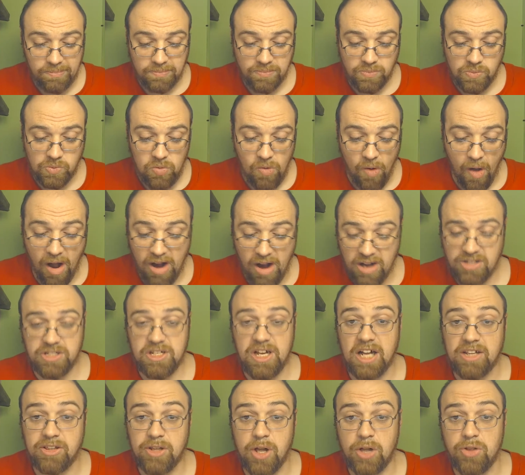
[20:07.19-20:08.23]
Honestly, I
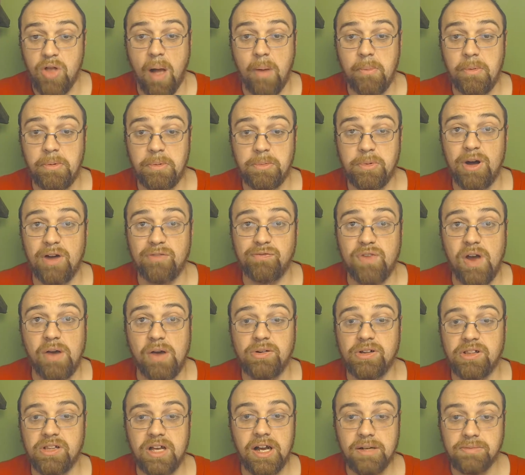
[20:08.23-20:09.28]
thought that would be my favorite
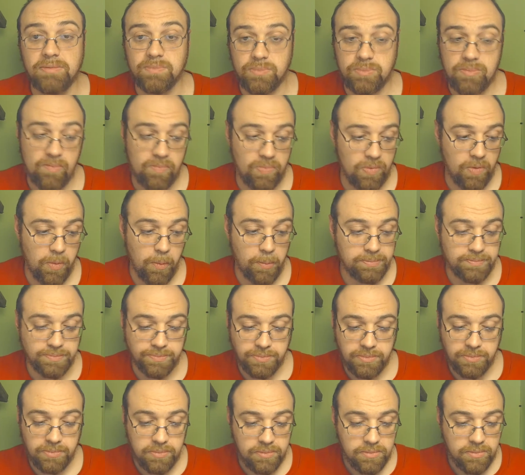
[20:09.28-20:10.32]
thing.
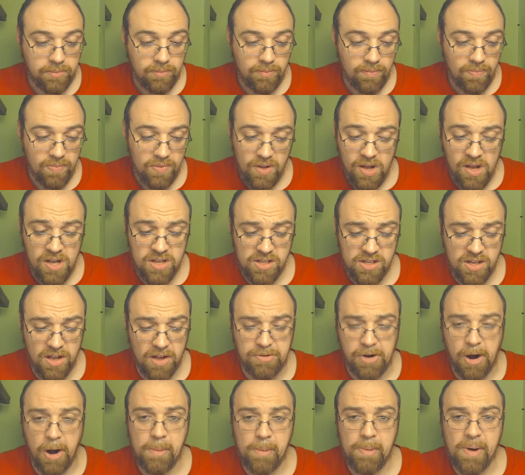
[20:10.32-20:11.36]
I love
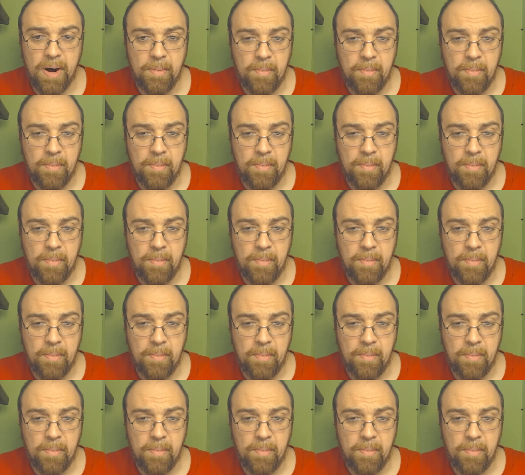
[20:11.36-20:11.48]
caramel.